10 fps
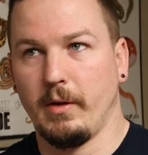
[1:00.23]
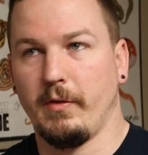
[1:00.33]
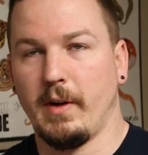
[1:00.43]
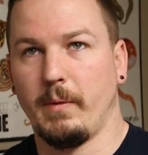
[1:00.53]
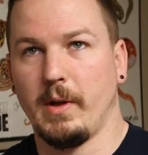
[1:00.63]
or the
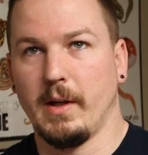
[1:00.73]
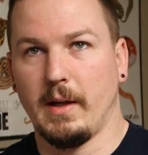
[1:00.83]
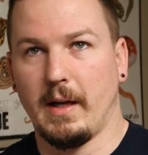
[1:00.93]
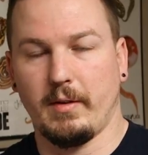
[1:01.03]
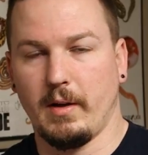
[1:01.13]
family
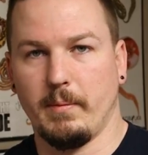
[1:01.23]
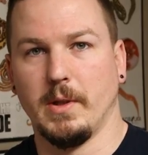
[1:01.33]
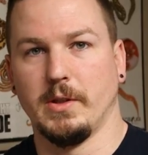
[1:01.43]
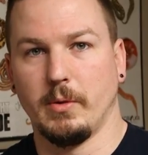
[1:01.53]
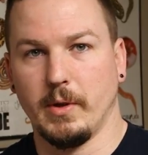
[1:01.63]
yet, asking a
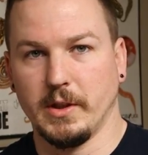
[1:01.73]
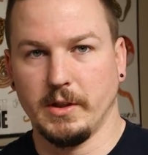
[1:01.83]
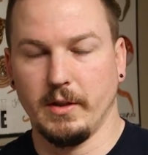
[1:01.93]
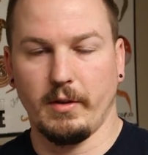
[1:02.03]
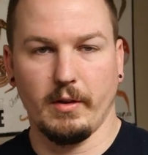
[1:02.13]
bunch of
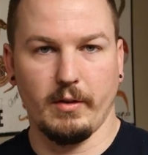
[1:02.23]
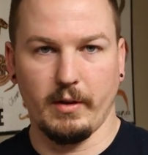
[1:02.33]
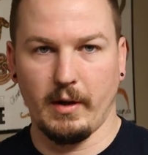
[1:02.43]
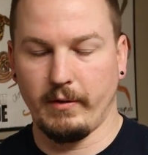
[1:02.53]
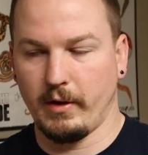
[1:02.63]
questions because
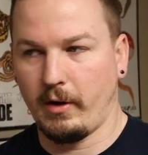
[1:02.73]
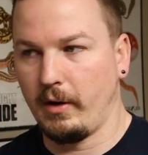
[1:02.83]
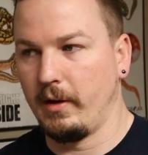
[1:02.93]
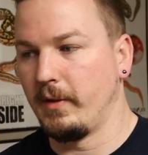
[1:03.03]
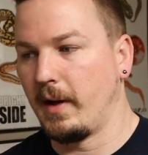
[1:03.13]
they're having a
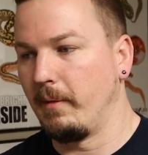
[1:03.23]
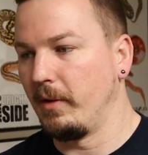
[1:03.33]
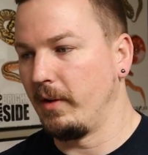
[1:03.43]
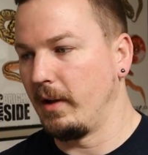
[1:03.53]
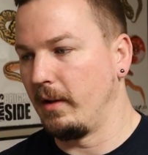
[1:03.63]
hard enough time
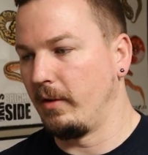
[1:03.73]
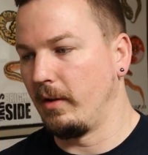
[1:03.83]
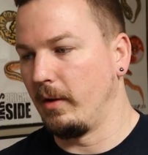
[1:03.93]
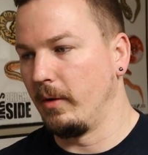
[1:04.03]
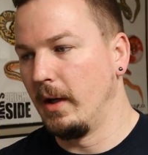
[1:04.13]
as it is.
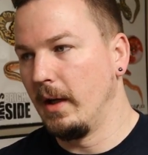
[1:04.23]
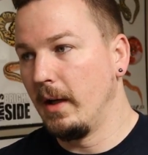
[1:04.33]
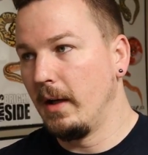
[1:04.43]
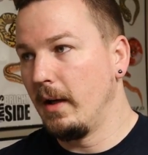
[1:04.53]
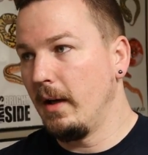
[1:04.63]
So,
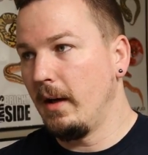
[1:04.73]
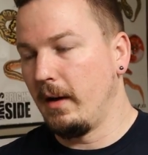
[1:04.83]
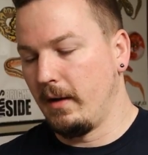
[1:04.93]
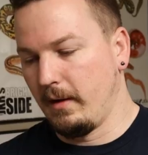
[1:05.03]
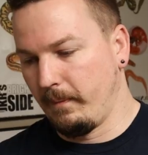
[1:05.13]

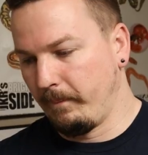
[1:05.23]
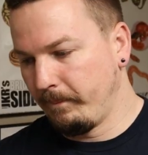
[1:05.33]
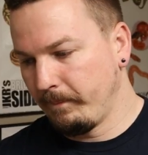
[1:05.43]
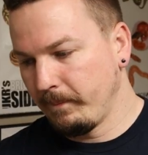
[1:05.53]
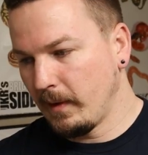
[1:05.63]
um,
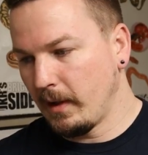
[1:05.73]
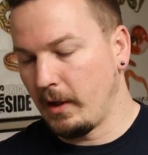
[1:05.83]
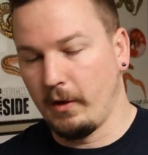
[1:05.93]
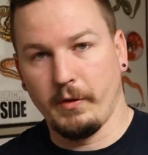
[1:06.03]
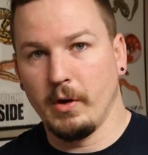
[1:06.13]

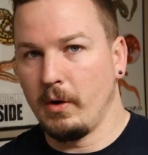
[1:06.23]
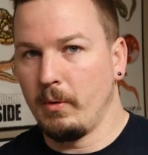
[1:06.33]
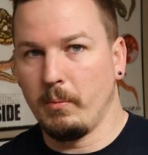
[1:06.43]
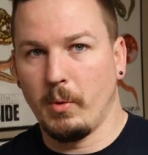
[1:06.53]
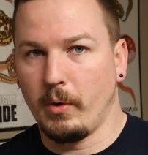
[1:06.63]
you know, if you
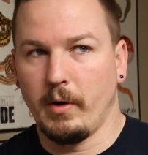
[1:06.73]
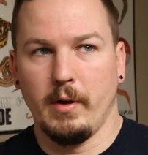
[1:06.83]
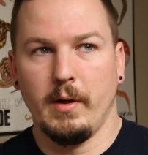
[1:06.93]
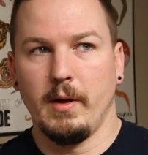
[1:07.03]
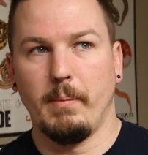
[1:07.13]
know
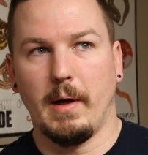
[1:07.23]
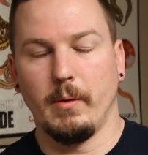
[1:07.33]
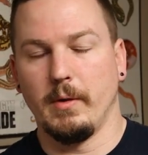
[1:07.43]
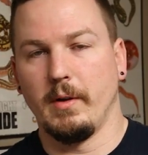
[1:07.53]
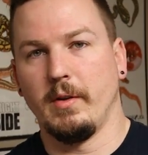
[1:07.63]
more
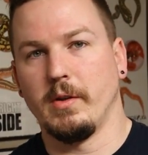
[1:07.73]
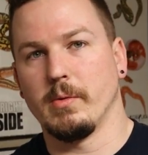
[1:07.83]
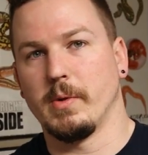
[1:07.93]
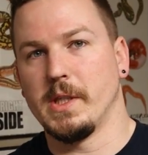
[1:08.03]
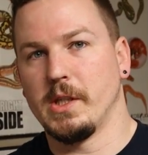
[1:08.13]
about the
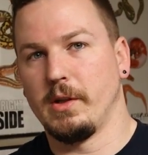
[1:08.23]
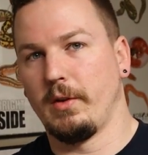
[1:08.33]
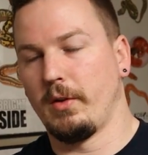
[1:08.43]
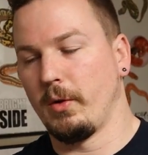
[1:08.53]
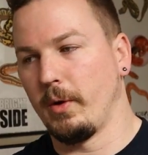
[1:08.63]
situation of
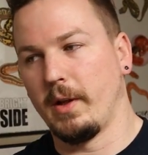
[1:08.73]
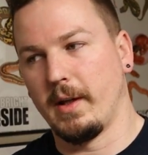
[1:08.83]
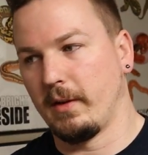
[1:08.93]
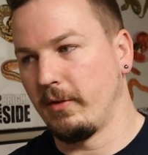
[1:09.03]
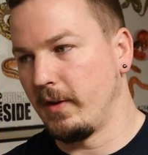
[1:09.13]
the story,
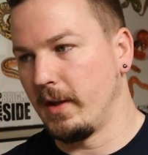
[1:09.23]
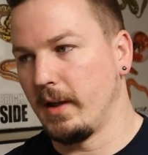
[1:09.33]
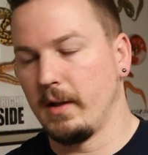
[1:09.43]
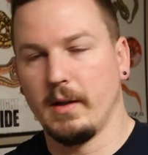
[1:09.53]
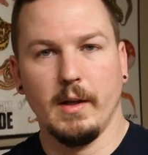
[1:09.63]
that's
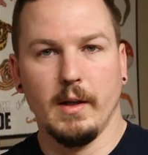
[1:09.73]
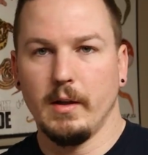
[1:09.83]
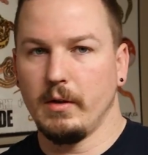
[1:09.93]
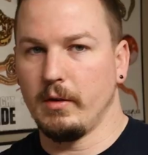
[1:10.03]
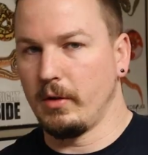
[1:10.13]

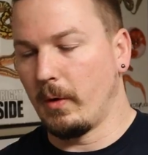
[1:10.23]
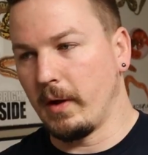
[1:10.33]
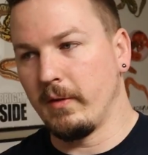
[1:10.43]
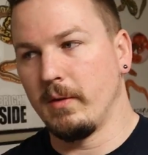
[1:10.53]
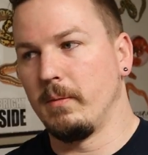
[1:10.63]
fine.
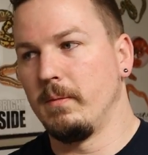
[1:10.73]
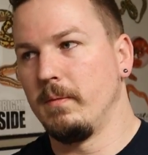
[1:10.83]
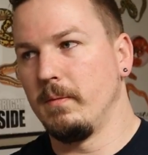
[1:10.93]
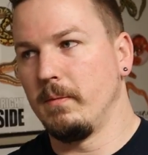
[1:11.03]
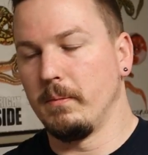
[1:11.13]
Don't even
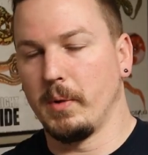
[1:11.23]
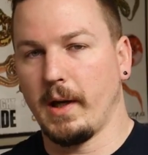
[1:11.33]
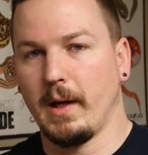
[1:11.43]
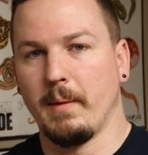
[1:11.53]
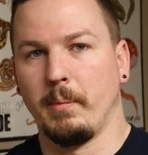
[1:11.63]

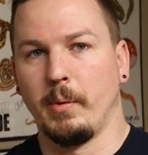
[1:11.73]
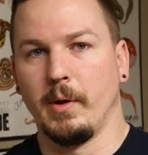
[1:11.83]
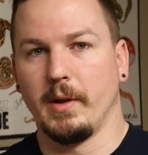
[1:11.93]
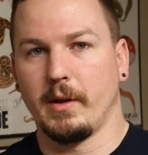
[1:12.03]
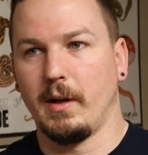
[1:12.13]
bring it up. Put
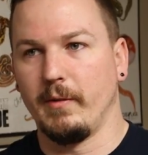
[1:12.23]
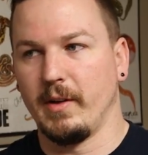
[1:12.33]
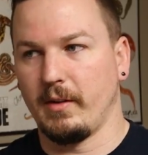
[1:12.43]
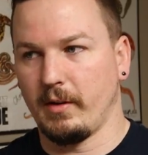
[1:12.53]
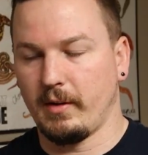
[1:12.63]
it in the
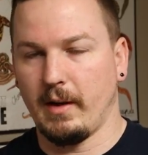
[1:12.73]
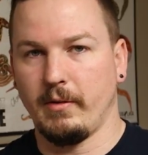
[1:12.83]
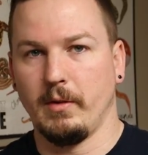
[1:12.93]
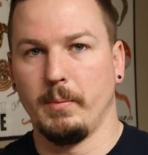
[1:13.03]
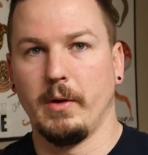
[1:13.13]
comments. Let's
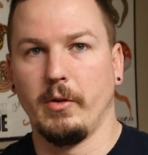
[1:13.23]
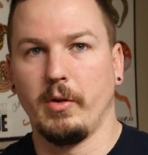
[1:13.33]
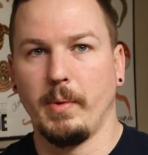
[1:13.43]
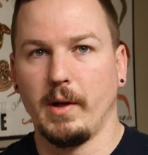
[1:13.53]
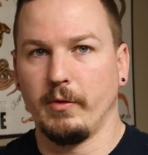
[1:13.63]
have a little bit of
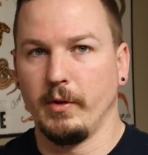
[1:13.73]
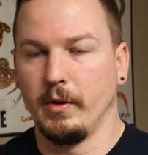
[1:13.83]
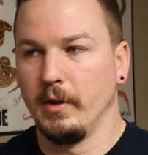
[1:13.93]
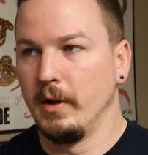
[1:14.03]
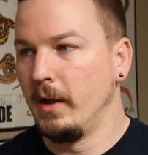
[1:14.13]
respect
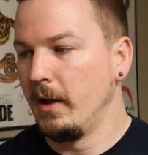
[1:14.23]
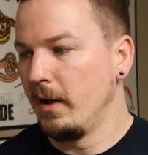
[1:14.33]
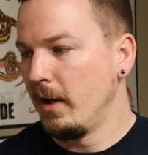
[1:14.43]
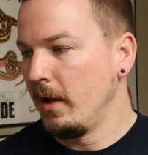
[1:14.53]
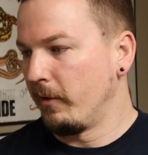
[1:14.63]
for
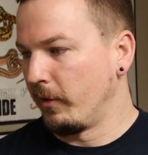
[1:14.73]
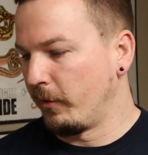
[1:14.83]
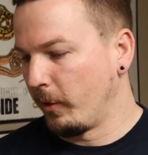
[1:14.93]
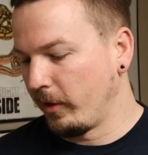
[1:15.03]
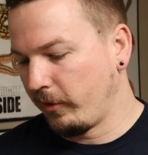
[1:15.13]
for
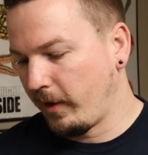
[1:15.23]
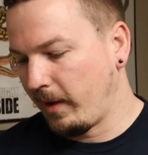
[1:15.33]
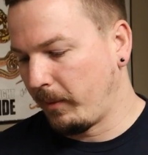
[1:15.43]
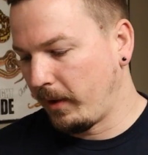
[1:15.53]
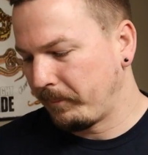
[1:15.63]
Forrest's
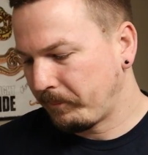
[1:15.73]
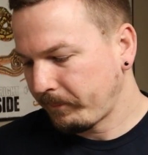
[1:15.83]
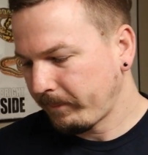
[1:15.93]
family.